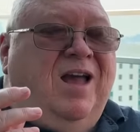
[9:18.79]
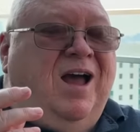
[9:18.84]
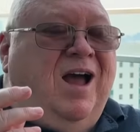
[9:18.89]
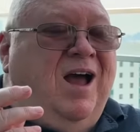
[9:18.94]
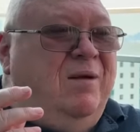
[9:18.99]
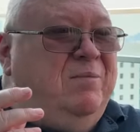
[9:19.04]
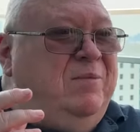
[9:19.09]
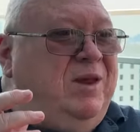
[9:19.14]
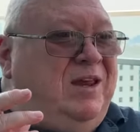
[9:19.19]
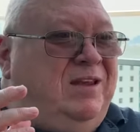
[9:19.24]

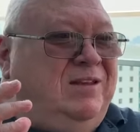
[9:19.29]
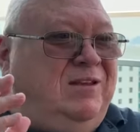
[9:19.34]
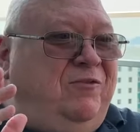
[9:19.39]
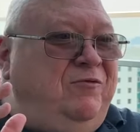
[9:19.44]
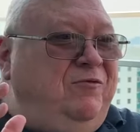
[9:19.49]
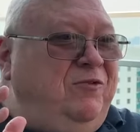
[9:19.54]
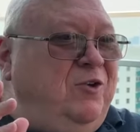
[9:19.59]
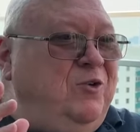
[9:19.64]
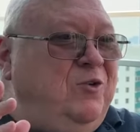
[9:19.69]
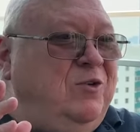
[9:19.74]
I mean, the
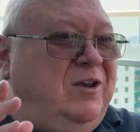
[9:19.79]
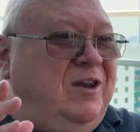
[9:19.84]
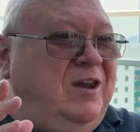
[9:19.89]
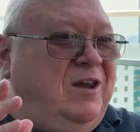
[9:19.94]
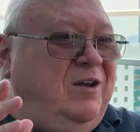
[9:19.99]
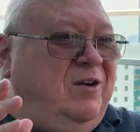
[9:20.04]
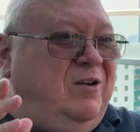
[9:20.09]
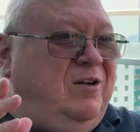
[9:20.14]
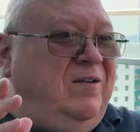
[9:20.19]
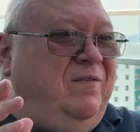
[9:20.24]
food
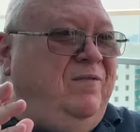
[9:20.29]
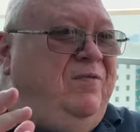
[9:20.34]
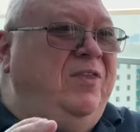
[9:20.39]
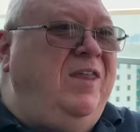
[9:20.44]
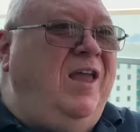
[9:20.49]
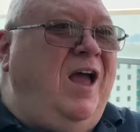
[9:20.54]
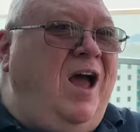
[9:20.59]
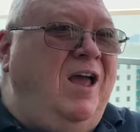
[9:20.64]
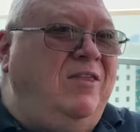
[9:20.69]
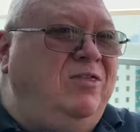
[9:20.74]
here,
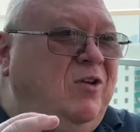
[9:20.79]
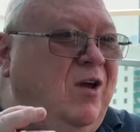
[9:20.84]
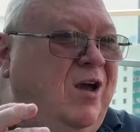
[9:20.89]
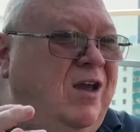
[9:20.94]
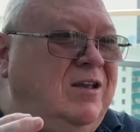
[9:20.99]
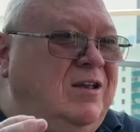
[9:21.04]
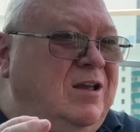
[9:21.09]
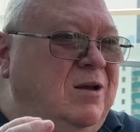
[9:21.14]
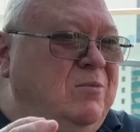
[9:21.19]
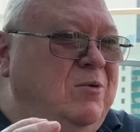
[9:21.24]
I thought
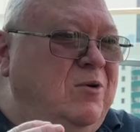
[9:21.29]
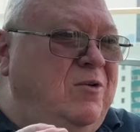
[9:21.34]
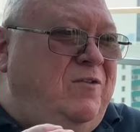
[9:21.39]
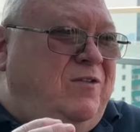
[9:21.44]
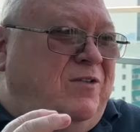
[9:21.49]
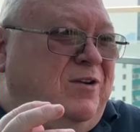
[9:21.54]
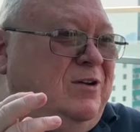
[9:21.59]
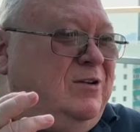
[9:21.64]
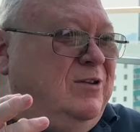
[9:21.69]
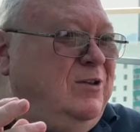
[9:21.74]
I'd come
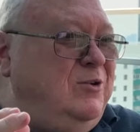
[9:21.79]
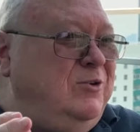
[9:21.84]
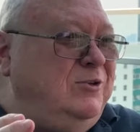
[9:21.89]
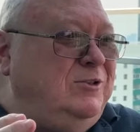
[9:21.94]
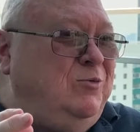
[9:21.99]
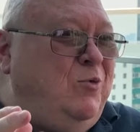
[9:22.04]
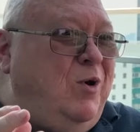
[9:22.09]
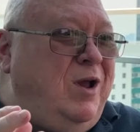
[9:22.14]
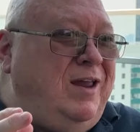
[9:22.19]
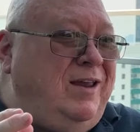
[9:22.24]
over here and
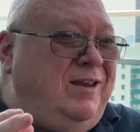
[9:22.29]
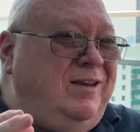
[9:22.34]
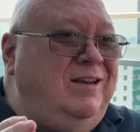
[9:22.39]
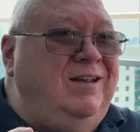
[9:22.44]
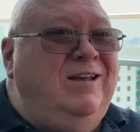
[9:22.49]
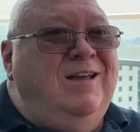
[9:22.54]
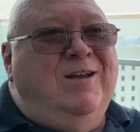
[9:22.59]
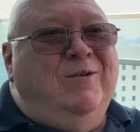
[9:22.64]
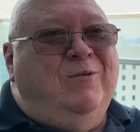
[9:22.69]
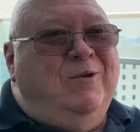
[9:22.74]
lose weight.
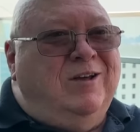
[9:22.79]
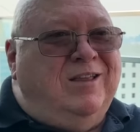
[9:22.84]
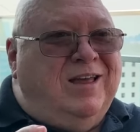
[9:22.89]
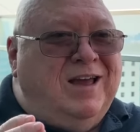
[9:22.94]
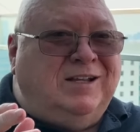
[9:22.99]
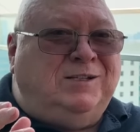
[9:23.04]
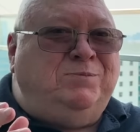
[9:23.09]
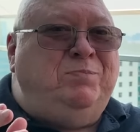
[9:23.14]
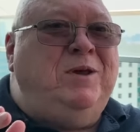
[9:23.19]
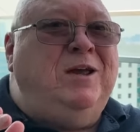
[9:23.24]
Well,
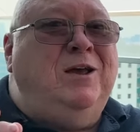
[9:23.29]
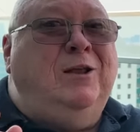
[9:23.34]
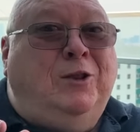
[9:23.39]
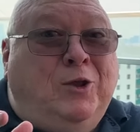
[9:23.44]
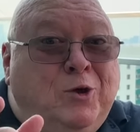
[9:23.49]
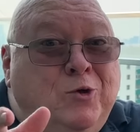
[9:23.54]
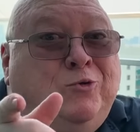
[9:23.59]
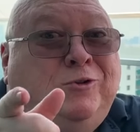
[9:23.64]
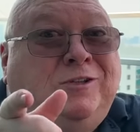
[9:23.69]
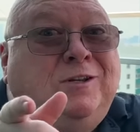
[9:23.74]
that's been a
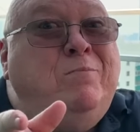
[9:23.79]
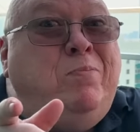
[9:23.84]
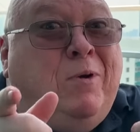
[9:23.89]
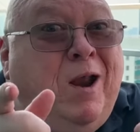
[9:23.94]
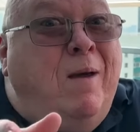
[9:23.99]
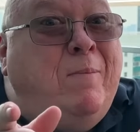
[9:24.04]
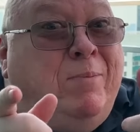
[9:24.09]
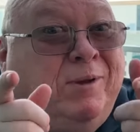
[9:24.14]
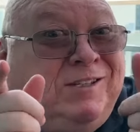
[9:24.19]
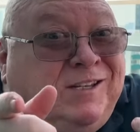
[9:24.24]
losing
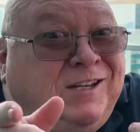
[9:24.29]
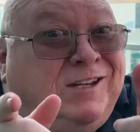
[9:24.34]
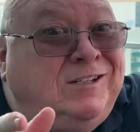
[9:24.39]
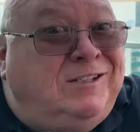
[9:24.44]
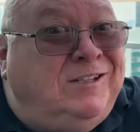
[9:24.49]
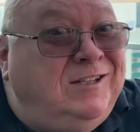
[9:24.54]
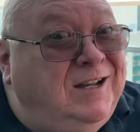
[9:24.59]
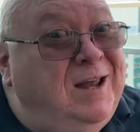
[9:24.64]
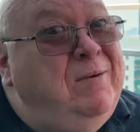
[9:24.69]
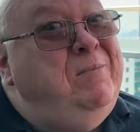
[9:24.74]

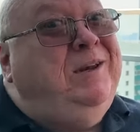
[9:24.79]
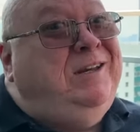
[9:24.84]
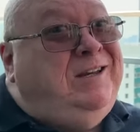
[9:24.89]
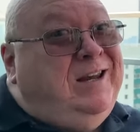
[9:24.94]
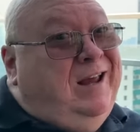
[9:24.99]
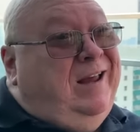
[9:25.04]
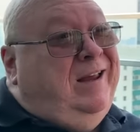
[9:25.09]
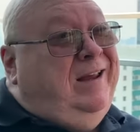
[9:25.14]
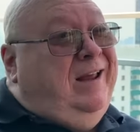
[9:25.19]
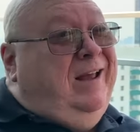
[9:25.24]
proposition, let me
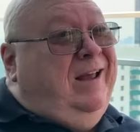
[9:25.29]
tell you.